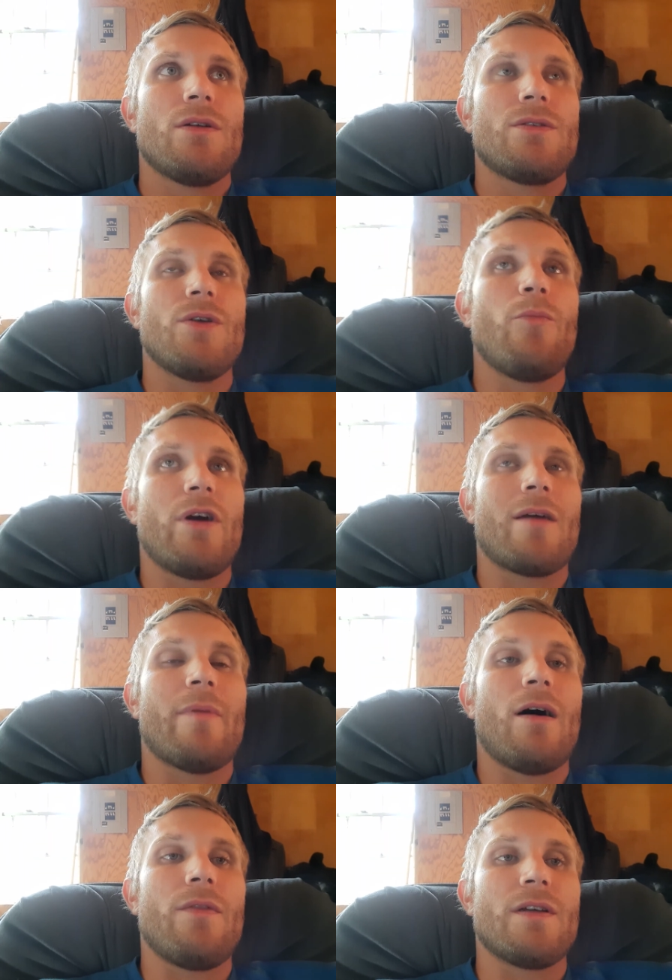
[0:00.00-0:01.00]
to bring
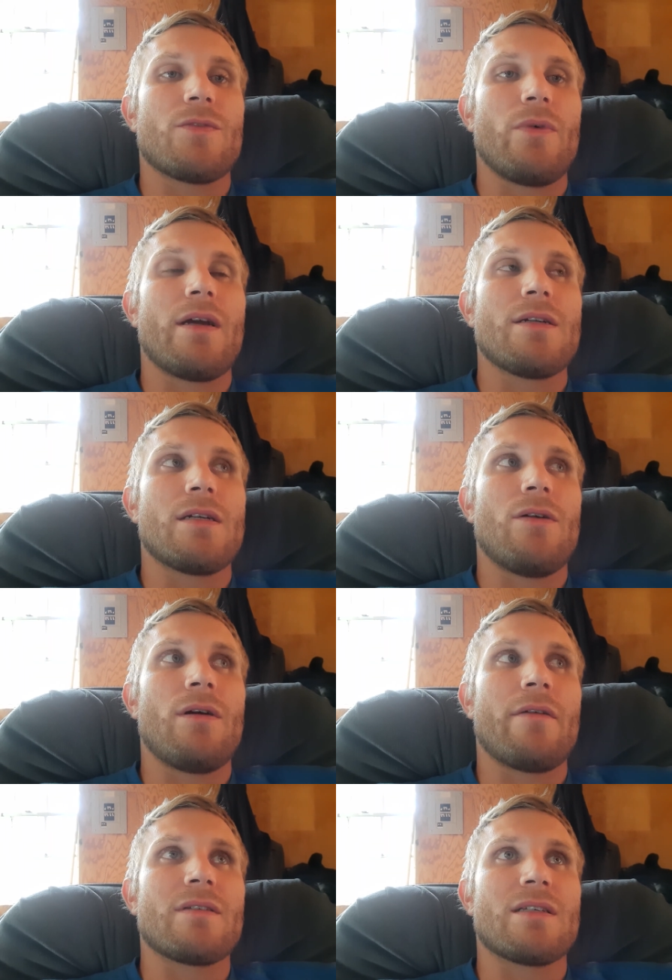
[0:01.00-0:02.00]
about this
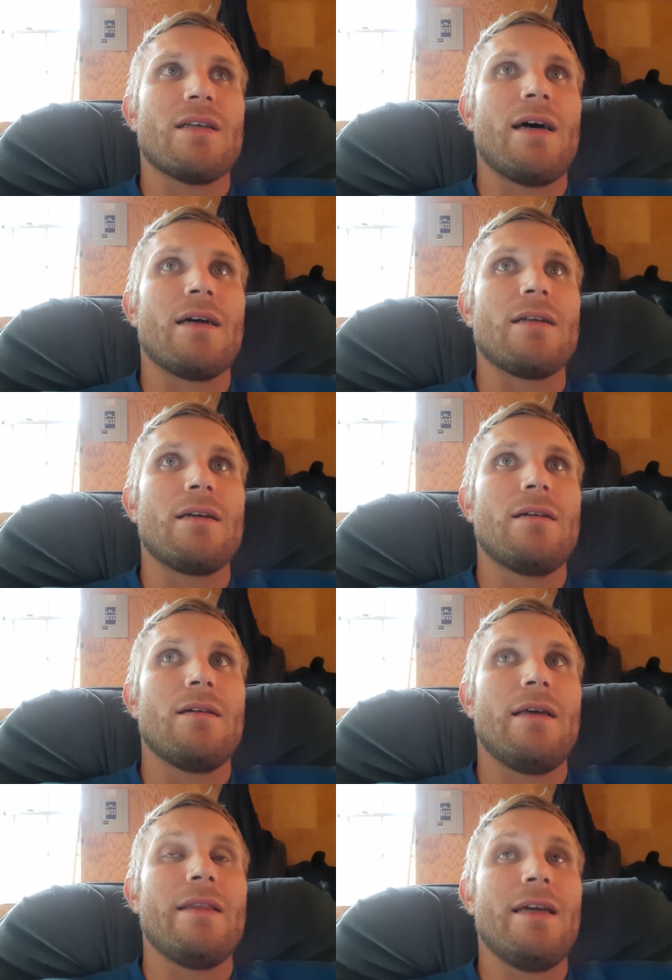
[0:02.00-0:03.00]
re-engineering of
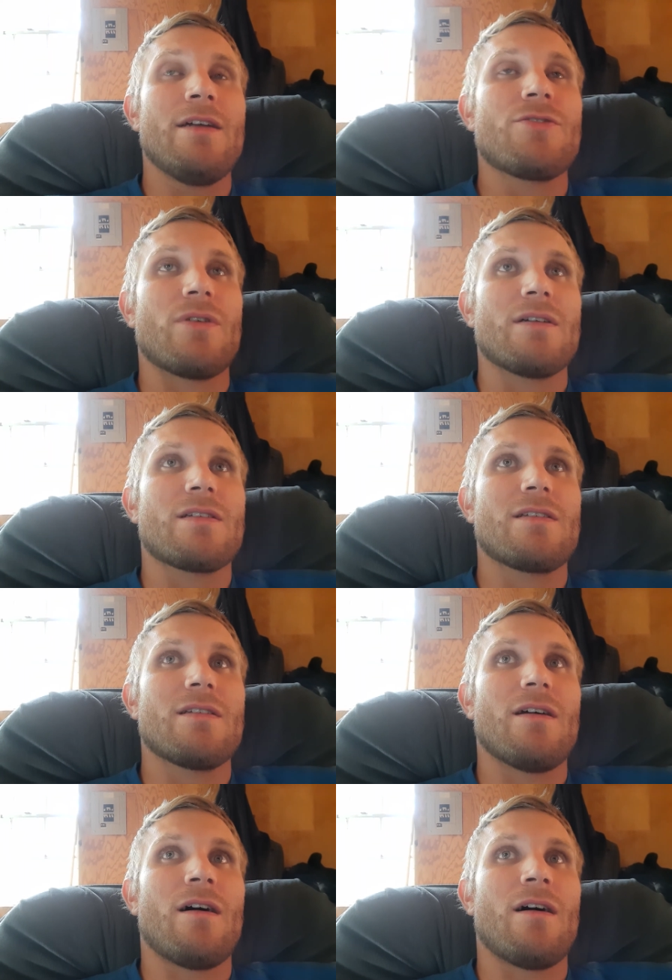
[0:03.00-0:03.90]
society in the interest